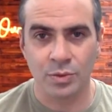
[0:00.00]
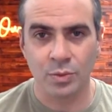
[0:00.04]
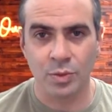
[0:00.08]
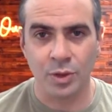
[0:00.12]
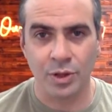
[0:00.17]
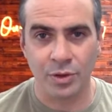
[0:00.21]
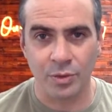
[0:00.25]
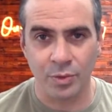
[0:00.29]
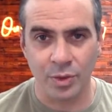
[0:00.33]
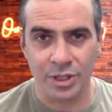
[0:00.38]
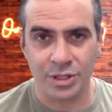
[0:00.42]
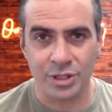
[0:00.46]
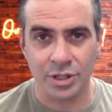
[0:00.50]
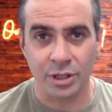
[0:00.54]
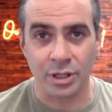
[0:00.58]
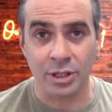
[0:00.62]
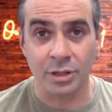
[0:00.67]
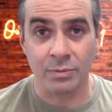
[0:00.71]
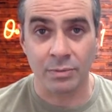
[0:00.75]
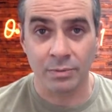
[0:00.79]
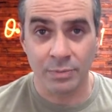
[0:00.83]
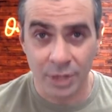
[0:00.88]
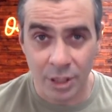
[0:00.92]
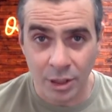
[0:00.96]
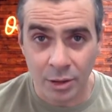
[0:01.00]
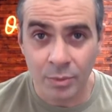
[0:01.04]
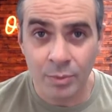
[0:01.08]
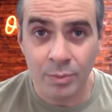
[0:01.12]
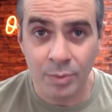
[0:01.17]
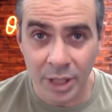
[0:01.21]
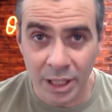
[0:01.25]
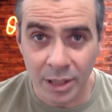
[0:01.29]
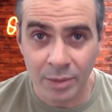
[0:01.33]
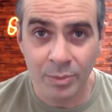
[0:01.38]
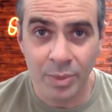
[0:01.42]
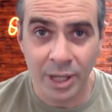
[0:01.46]
with which are
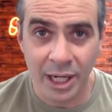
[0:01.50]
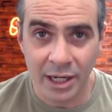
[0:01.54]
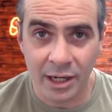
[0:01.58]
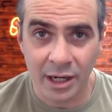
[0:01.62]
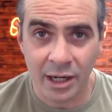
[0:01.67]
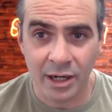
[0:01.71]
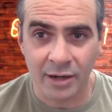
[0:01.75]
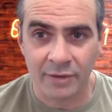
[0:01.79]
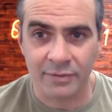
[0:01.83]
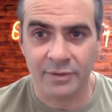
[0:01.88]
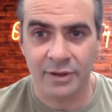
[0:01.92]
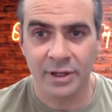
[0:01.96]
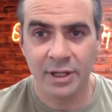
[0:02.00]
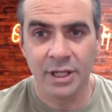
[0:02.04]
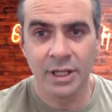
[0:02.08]
being paid off.